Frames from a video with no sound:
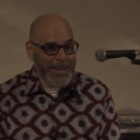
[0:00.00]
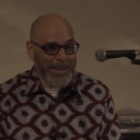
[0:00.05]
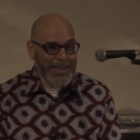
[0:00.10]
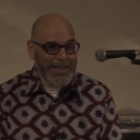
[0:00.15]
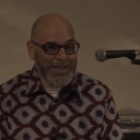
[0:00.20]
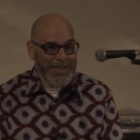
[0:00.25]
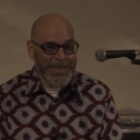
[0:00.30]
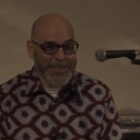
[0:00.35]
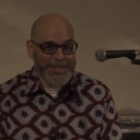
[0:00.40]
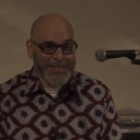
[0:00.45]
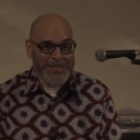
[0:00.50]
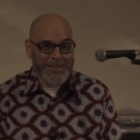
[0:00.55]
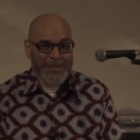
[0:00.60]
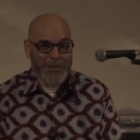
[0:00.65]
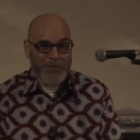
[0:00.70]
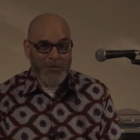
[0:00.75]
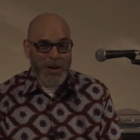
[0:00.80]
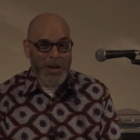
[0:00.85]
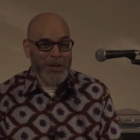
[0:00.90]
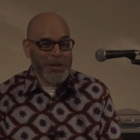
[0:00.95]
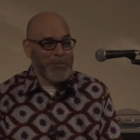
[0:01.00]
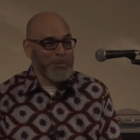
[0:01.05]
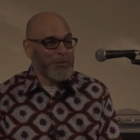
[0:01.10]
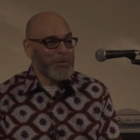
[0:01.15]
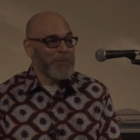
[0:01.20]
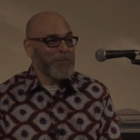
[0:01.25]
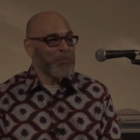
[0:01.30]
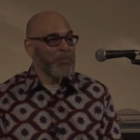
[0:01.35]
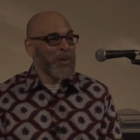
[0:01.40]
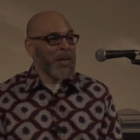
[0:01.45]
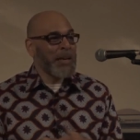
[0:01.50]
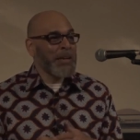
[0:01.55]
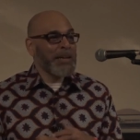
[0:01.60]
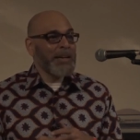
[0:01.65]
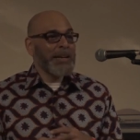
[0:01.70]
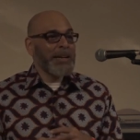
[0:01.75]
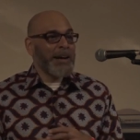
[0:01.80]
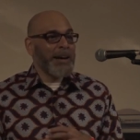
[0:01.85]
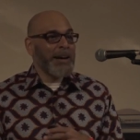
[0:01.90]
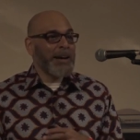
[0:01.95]
that, that is available.
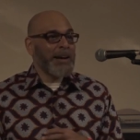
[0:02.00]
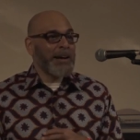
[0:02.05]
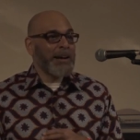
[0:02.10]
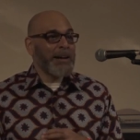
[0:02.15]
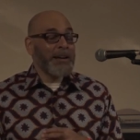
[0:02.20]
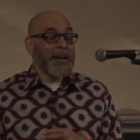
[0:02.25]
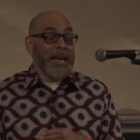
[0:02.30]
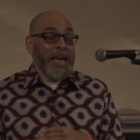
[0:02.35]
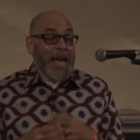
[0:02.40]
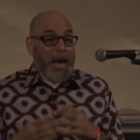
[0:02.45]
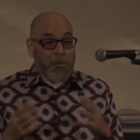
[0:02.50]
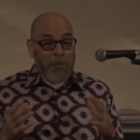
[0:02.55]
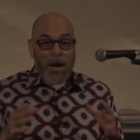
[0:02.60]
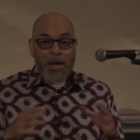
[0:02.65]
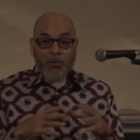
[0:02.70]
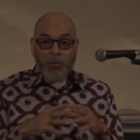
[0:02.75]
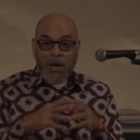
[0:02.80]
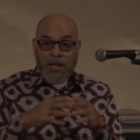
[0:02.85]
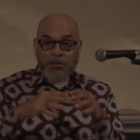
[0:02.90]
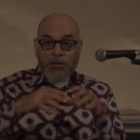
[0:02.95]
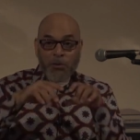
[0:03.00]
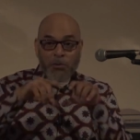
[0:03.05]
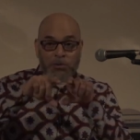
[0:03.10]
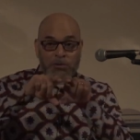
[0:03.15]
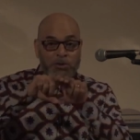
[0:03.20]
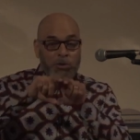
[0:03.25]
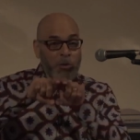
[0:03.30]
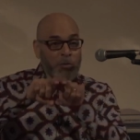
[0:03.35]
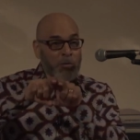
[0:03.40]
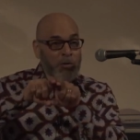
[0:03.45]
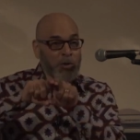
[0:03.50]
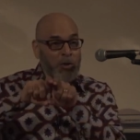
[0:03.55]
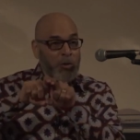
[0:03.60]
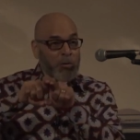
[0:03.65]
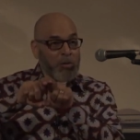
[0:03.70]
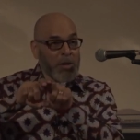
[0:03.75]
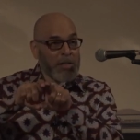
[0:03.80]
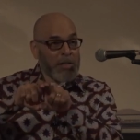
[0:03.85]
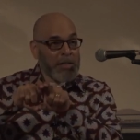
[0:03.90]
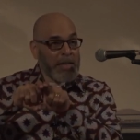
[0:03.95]
Uh, and by the way, so, so you
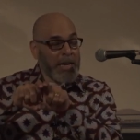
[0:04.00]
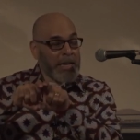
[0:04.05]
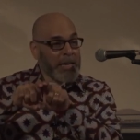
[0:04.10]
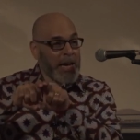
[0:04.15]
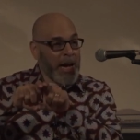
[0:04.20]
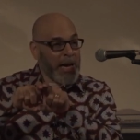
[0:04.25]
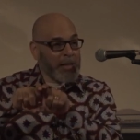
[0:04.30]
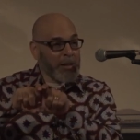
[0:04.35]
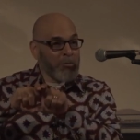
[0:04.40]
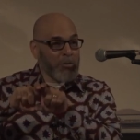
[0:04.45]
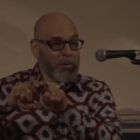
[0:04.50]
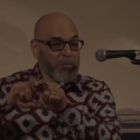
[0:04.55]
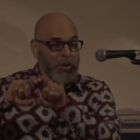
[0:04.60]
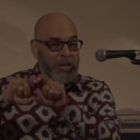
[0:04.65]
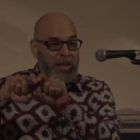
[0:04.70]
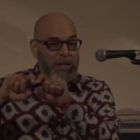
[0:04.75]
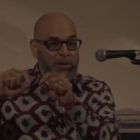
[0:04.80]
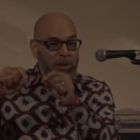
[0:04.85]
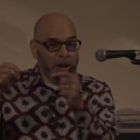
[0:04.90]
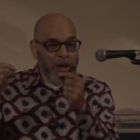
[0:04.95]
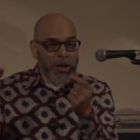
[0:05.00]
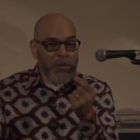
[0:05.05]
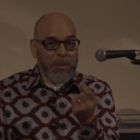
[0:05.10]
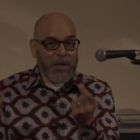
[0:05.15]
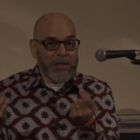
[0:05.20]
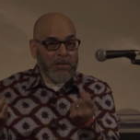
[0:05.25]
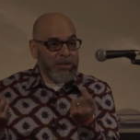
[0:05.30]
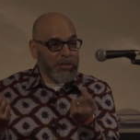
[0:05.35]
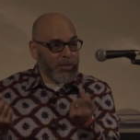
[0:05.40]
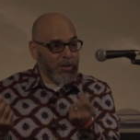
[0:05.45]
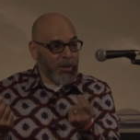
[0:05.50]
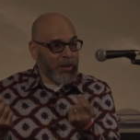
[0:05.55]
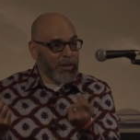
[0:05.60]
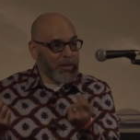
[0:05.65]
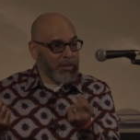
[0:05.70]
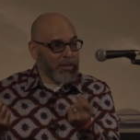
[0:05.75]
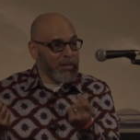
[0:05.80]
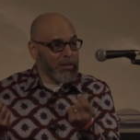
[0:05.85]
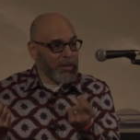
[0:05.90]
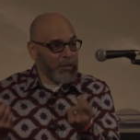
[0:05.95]
know, the, in Hollywood, when they talk about the
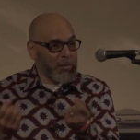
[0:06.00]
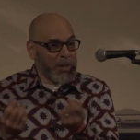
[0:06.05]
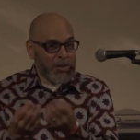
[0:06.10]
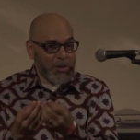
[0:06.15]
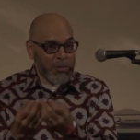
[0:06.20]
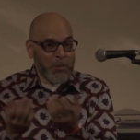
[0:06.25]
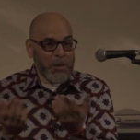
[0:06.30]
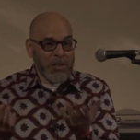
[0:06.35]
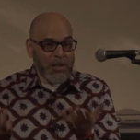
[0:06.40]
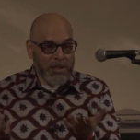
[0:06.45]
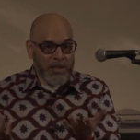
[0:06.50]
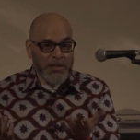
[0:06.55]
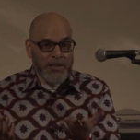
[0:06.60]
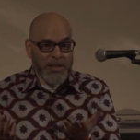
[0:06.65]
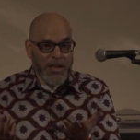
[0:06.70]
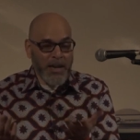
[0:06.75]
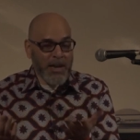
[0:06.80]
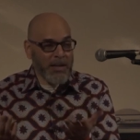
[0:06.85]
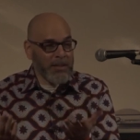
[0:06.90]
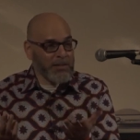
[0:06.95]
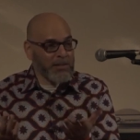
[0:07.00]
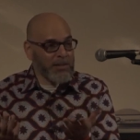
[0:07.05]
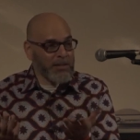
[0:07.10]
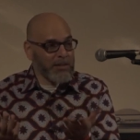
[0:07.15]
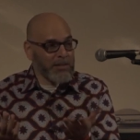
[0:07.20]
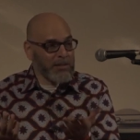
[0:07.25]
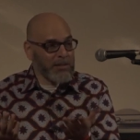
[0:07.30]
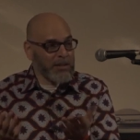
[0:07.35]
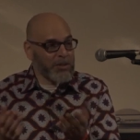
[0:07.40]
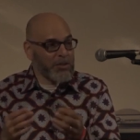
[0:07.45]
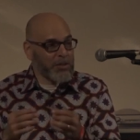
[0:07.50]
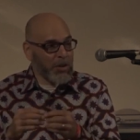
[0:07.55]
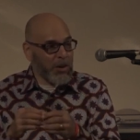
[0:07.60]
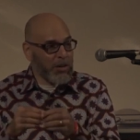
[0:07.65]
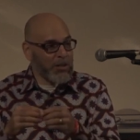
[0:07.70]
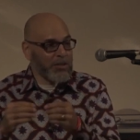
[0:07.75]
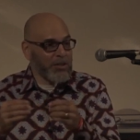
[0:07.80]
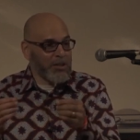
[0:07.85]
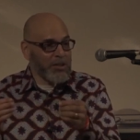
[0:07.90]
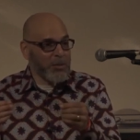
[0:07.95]
star system, it's politicized. The
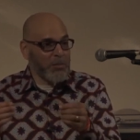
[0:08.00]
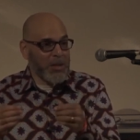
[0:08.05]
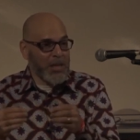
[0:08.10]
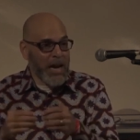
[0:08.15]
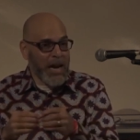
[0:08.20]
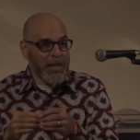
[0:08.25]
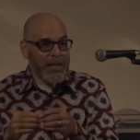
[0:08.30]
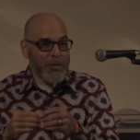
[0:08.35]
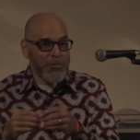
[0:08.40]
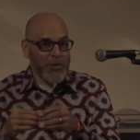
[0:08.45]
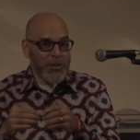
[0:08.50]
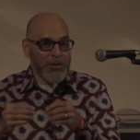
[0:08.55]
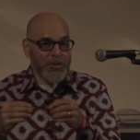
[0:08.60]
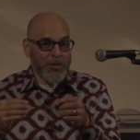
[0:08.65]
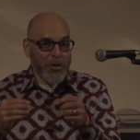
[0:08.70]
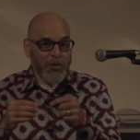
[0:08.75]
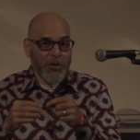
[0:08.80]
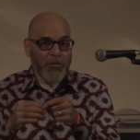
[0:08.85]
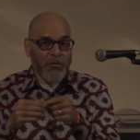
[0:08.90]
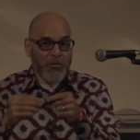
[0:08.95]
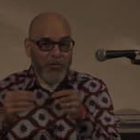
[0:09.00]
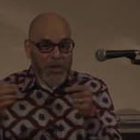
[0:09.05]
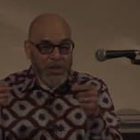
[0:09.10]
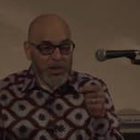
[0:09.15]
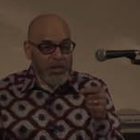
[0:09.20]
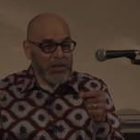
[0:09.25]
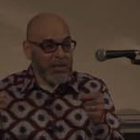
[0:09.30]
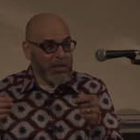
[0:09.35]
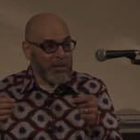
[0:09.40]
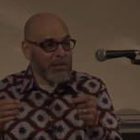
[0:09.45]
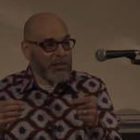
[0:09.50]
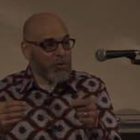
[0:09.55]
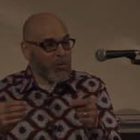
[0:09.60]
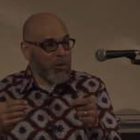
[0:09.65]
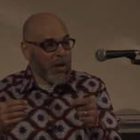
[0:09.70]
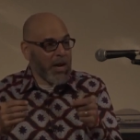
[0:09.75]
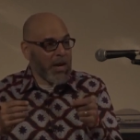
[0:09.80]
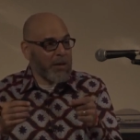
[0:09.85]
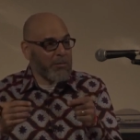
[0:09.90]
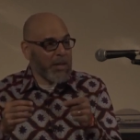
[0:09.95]
star system in Hollywood is officially
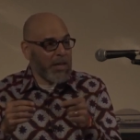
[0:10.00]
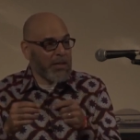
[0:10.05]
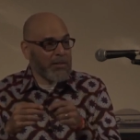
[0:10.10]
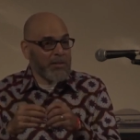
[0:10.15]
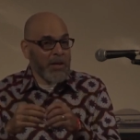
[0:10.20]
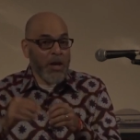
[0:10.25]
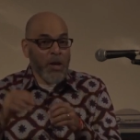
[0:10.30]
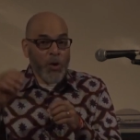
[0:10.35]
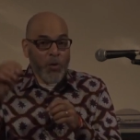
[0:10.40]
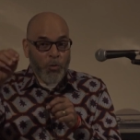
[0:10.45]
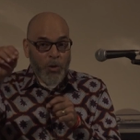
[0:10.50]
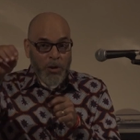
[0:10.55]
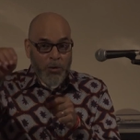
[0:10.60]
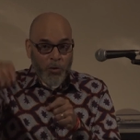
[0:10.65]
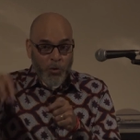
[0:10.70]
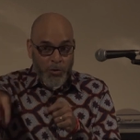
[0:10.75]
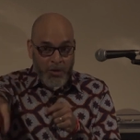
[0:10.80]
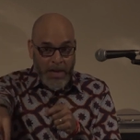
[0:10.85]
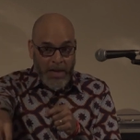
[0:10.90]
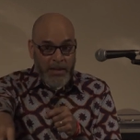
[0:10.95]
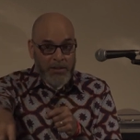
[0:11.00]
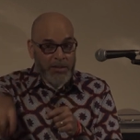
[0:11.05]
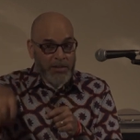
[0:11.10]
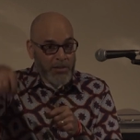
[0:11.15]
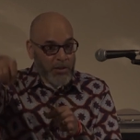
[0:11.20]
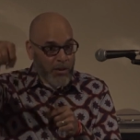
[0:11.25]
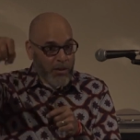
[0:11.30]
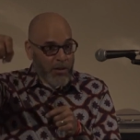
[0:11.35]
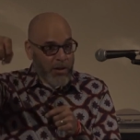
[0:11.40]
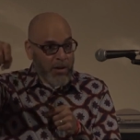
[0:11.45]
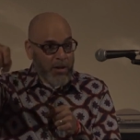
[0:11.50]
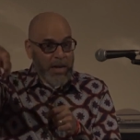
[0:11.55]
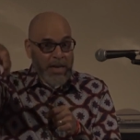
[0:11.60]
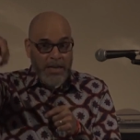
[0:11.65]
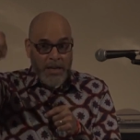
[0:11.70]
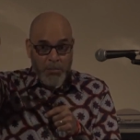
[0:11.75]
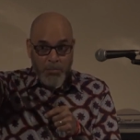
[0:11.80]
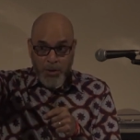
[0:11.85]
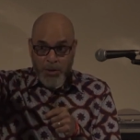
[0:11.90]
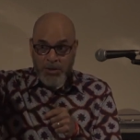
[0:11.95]
described as we create a star
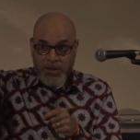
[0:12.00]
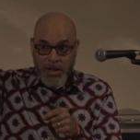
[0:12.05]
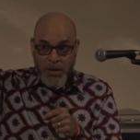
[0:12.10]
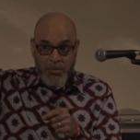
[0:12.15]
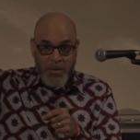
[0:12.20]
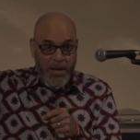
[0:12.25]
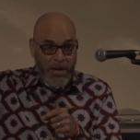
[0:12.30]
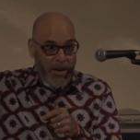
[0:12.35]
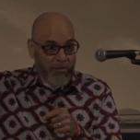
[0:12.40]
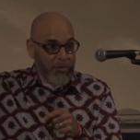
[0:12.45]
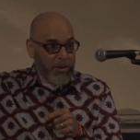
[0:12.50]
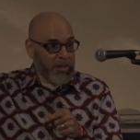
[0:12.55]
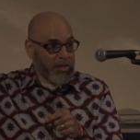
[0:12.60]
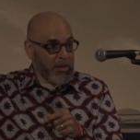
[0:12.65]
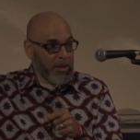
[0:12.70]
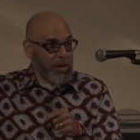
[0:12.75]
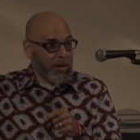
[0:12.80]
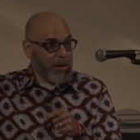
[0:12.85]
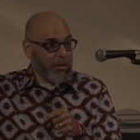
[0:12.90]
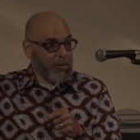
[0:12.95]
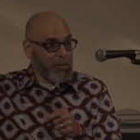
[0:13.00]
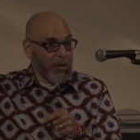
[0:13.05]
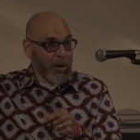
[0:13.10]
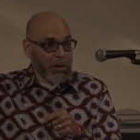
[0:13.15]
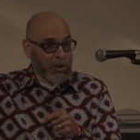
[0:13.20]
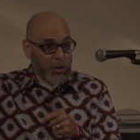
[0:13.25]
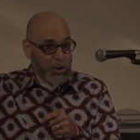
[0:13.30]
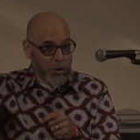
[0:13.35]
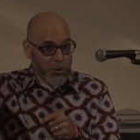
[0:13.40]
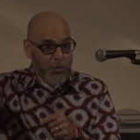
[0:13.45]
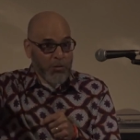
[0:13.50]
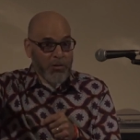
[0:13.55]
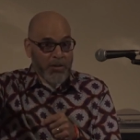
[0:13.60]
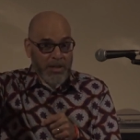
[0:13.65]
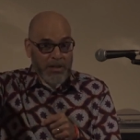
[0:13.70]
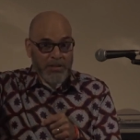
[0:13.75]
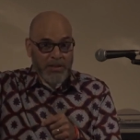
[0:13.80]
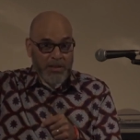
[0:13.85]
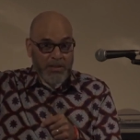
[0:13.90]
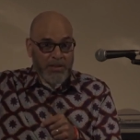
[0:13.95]
and then put them in everything,
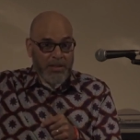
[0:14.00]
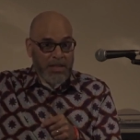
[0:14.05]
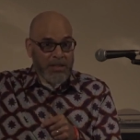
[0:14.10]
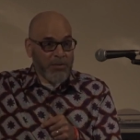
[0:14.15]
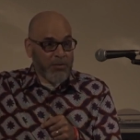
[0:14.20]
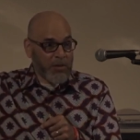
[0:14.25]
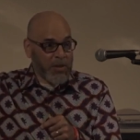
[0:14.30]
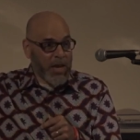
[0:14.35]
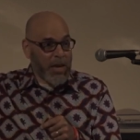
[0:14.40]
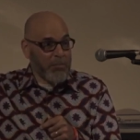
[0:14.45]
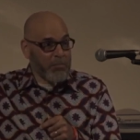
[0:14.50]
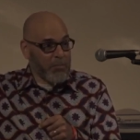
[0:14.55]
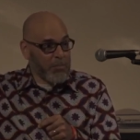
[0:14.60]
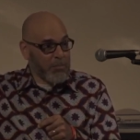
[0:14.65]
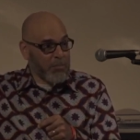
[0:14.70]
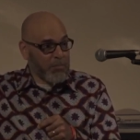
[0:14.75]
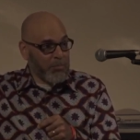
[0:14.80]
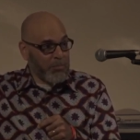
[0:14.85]
assuring success for that